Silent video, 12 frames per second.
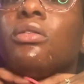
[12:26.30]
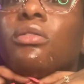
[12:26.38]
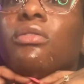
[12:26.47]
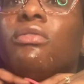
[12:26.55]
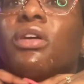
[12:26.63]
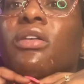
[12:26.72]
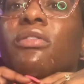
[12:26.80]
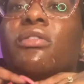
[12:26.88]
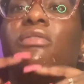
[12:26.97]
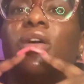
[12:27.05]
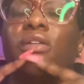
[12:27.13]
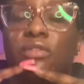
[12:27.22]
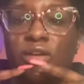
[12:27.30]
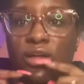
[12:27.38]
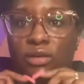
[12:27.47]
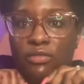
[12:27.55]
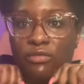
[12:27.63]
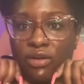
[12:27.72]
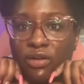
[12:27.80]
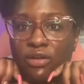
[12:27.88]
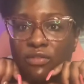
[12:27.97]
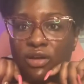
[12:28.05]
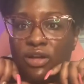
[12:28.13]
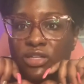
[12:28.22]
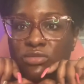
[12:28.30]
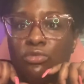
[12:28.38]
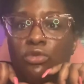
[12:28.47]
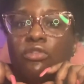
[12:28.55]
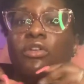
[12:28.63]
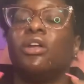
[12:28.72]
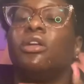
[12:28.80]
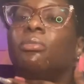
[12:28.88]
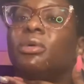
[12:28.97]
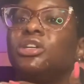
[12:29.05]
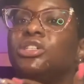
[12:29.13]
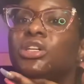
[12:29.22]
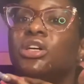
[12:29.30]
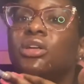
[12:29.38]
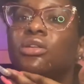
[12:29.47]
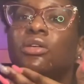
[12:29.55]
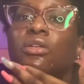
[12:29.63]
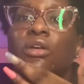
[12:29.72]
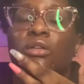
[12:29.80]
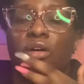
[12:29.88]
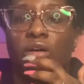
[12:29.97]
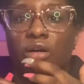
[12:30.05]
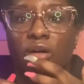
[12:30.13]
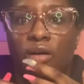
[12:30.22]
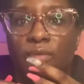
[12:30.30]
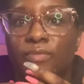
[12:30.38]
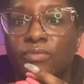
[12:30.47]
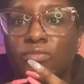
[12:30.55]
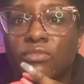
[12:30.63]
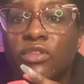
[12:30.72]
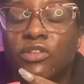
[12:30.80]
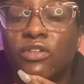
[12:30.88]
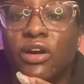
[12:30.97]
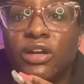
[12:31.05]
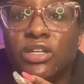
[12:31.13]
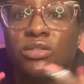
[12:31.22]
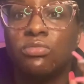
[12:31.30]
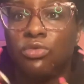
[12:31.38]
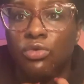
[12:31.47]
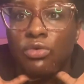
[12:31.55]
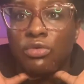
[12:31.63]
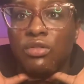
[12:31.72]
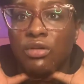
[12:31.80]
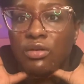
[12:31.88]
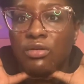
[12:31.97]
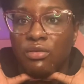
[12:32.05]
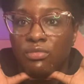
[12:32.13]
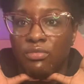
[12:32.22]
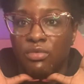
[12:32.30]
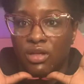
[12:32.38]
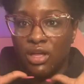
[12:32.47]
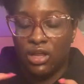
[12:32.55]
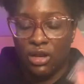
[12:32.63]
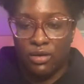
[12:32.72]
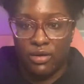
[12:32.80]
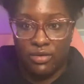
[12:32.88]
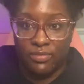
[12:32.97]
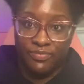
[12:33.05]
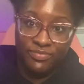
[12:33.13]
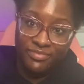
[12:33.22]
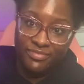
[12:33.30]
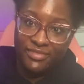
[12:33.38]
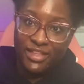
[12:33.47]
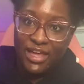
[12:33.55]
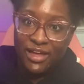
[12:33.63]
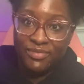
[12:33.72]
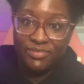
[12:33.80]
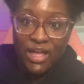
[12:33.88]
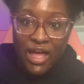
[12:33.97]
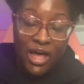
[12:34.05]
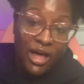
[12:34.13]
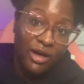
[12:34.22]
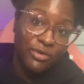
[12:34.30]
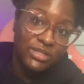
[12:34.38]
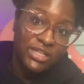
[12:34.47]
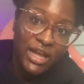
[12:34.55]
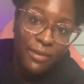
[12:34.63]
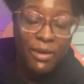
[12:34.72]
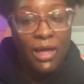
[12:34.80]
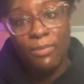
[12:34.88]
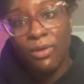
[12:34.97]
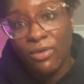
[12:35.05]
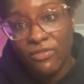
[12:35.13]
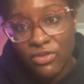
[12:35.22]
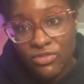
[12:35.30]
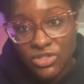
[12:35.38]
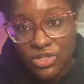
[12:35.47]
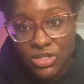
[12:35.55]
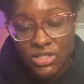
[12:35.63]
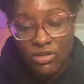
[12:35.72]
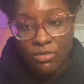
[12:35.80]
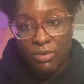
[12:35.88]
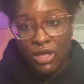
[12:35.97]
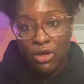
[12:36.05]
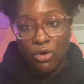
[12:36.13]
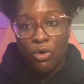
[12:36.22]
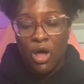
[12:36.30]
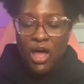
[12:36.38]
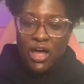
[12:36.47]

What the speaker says: very, very, very, very smooth under my chin. Very smooth. And I will say I'm happy with the results of the peel.